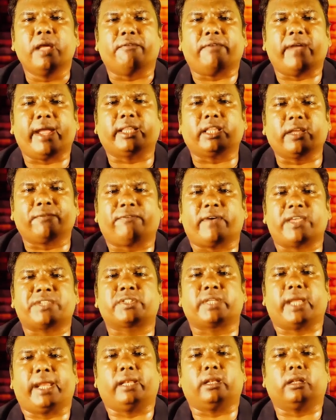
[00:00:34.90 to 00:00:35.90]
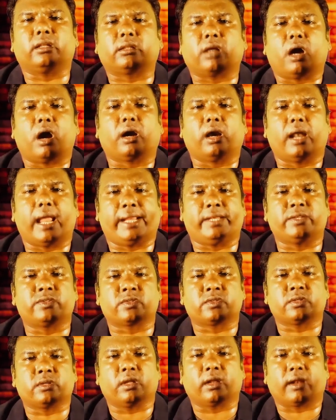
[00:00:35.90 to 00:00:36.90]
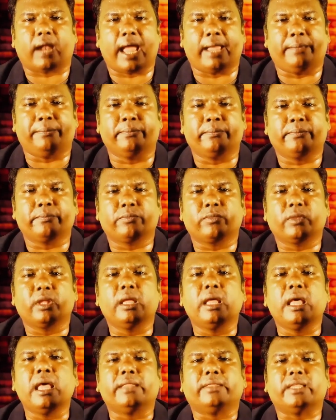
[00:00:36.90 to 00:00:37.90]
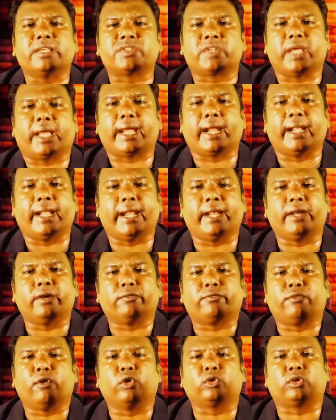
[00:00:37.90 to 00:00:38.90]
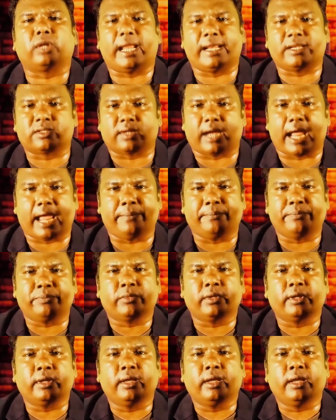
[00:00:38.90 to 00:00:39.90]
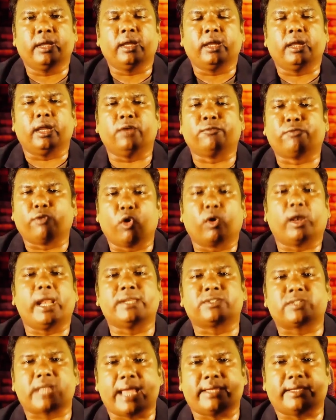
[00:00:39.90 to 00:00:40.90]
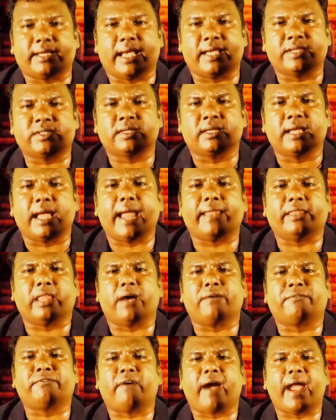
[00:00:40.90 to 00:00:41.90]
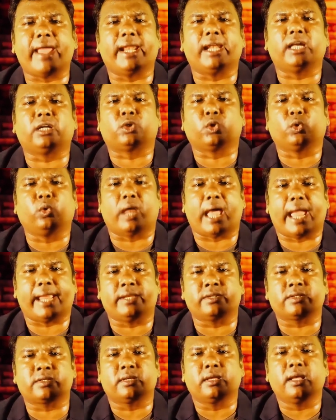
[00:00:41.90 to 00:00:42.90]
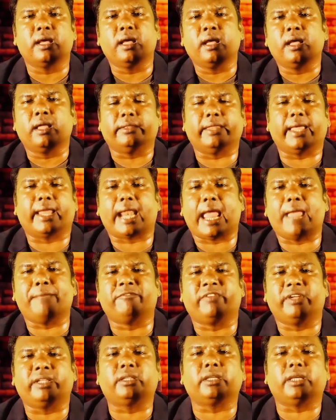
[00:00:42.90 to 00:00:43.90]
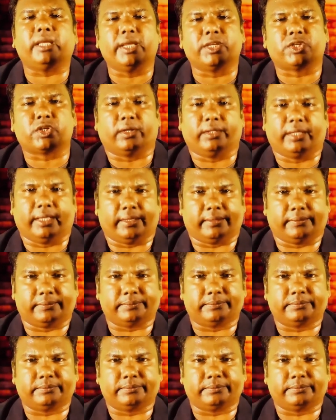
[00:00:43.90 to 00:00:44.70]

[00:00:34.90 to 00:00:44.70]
where the first and third lines rhyme, the second and fourth lines rhyme in 4-line stanzas, and the final 2 lines they rhyme with each other.